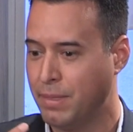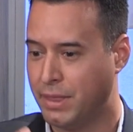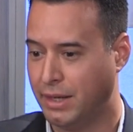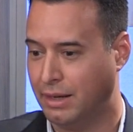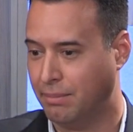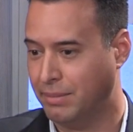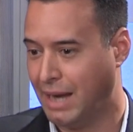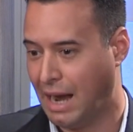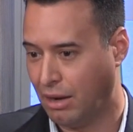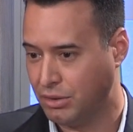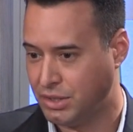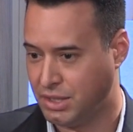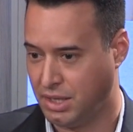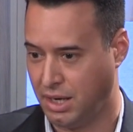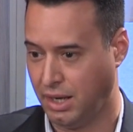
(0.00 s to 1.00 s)
that I'm now
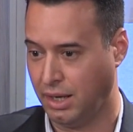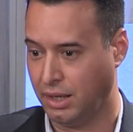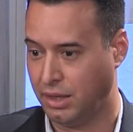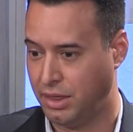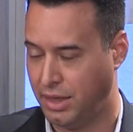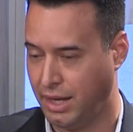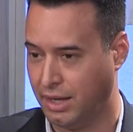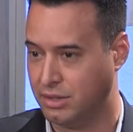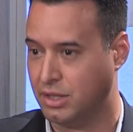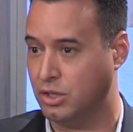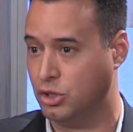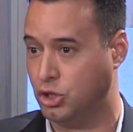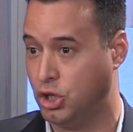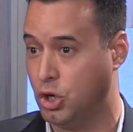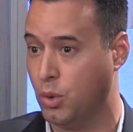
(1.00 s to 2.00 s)
seeing things
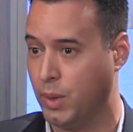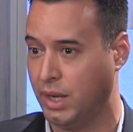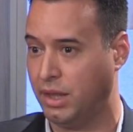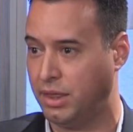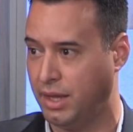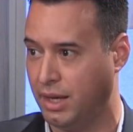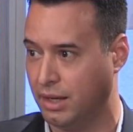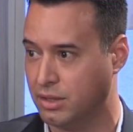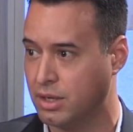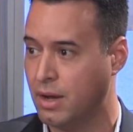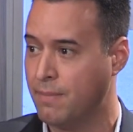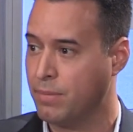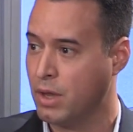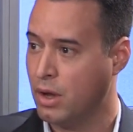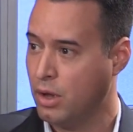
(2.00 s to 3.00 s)
and doing things
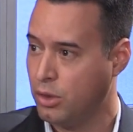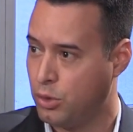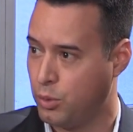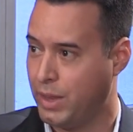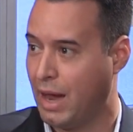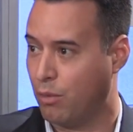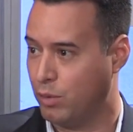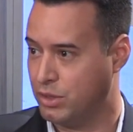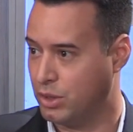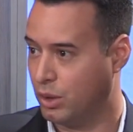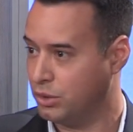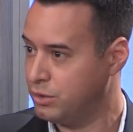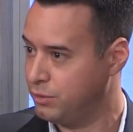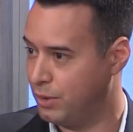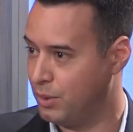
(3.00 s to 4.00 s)
through that
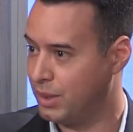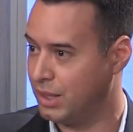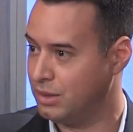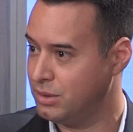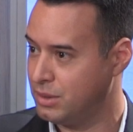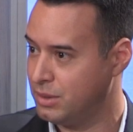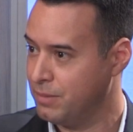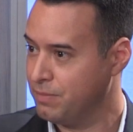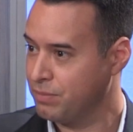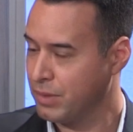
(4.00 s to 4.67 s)
results focus.